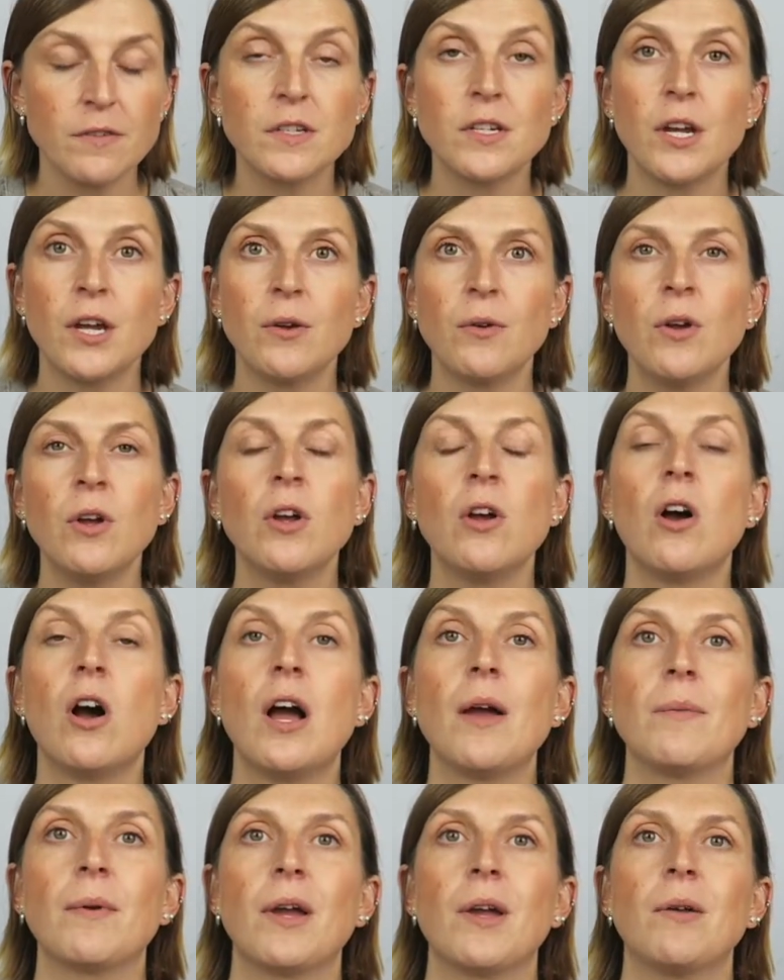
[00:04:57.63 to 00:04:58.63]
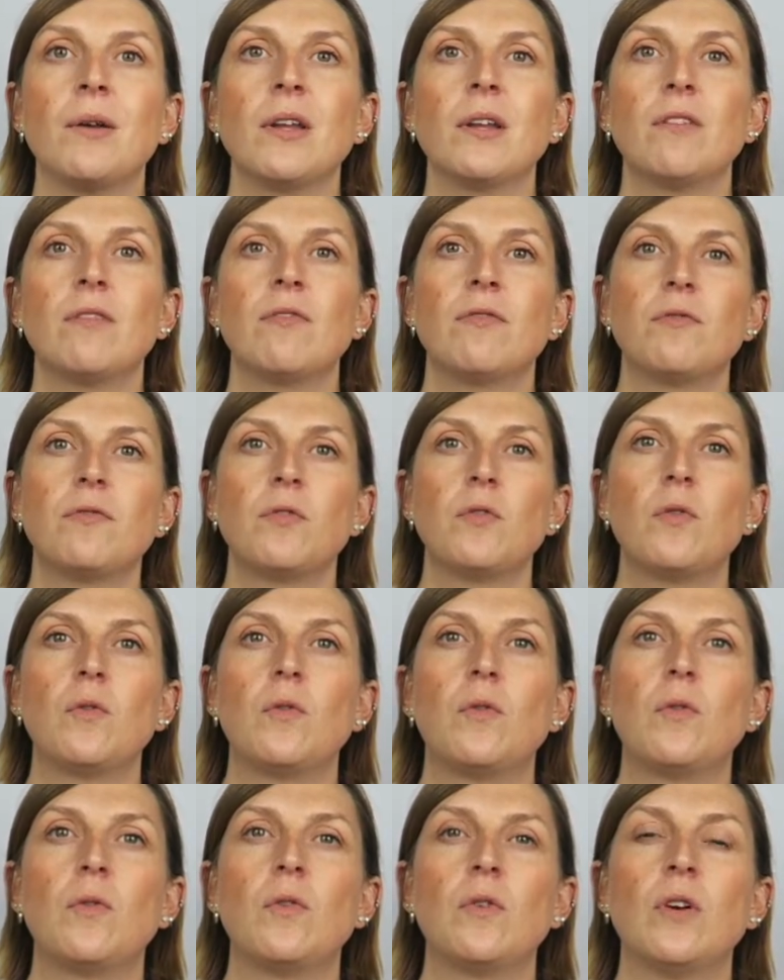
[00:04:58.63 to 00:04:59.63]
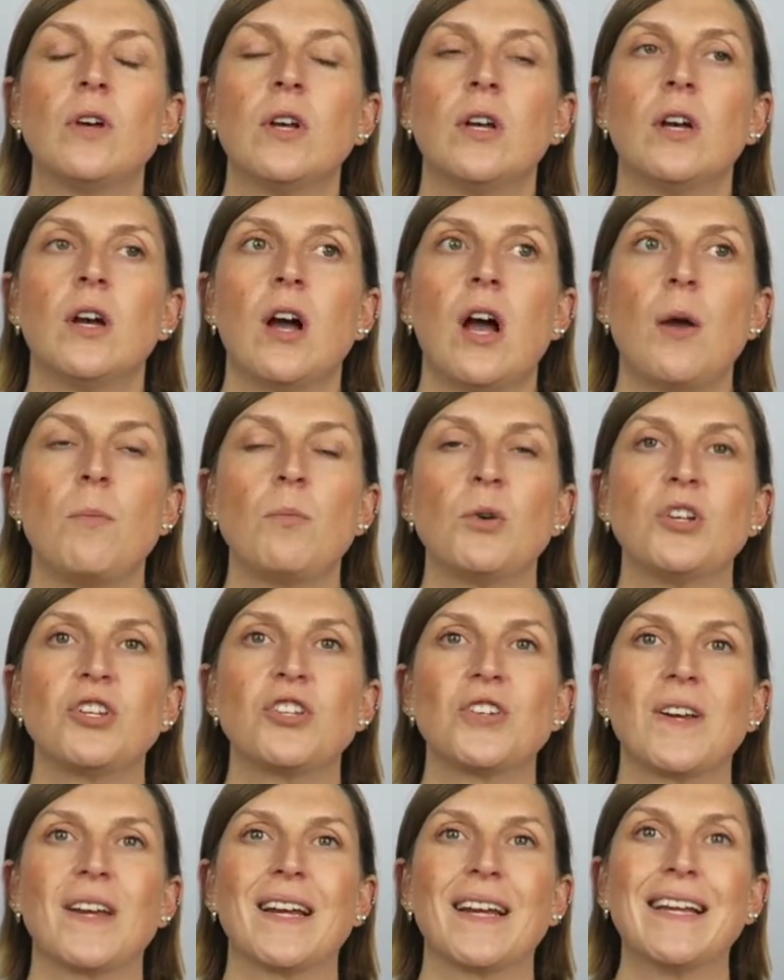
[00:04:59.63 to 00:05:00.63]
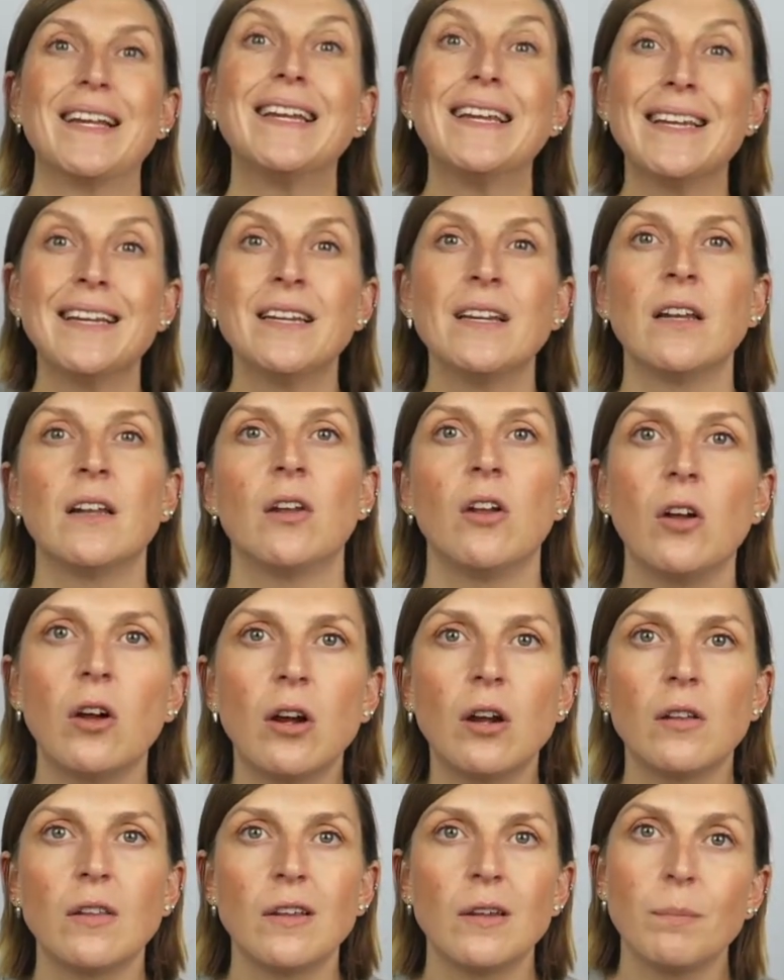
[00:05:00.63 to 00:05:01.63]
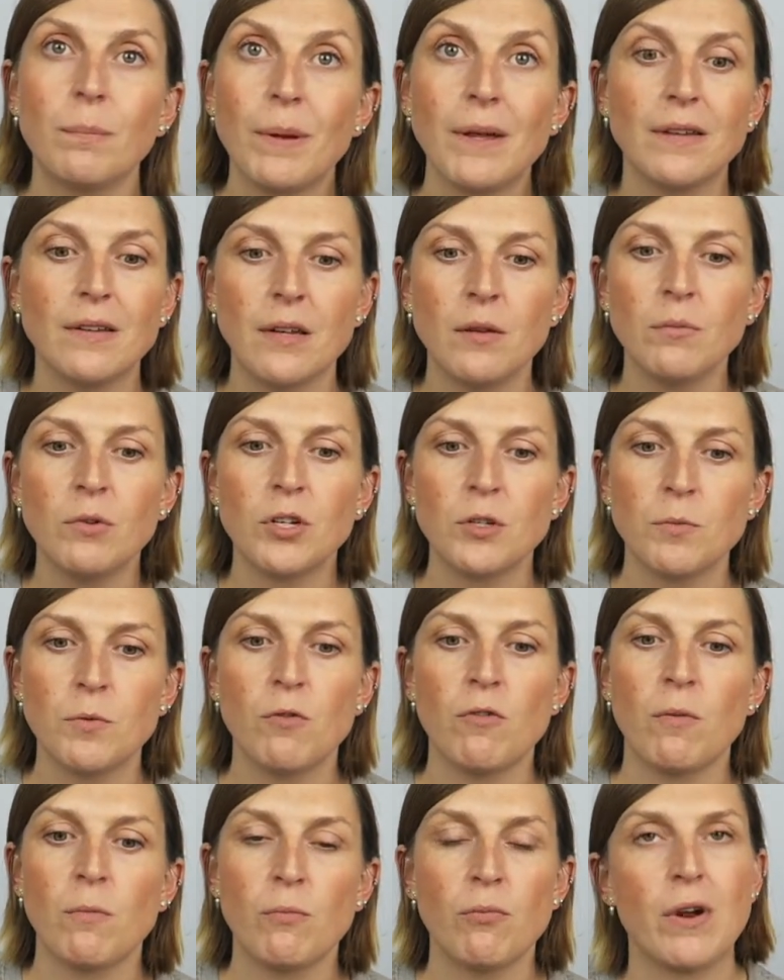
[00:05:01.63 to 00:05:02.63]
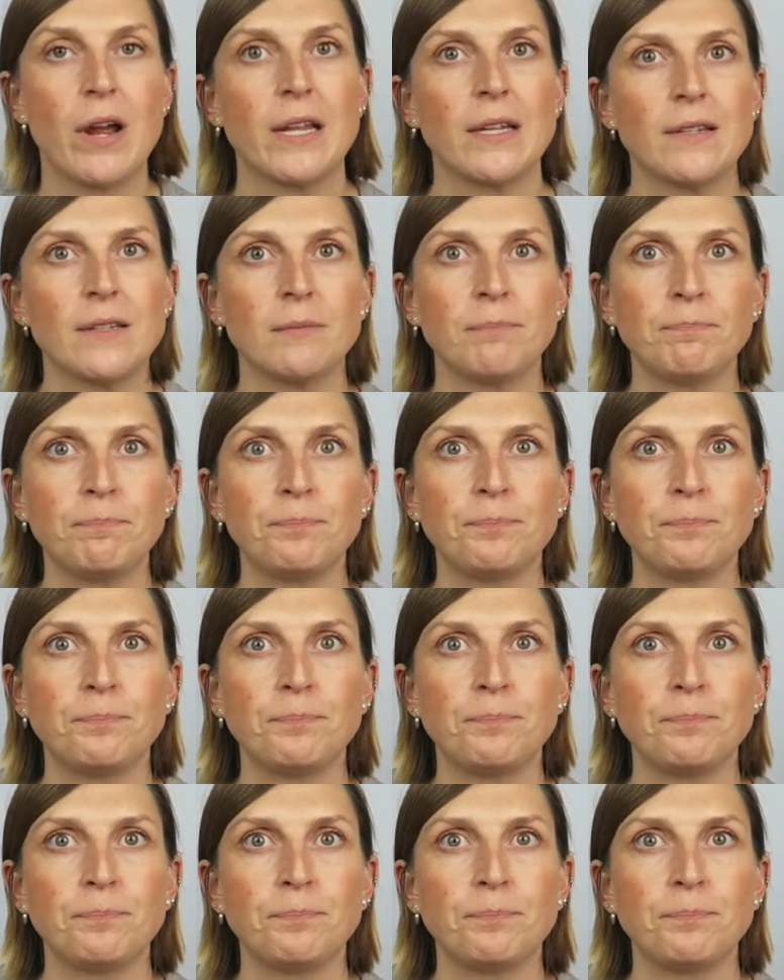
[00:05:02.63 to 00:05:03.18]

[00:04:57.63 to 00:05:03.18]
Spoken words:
So I'm going for a much cleaner look that's basically much more on brand.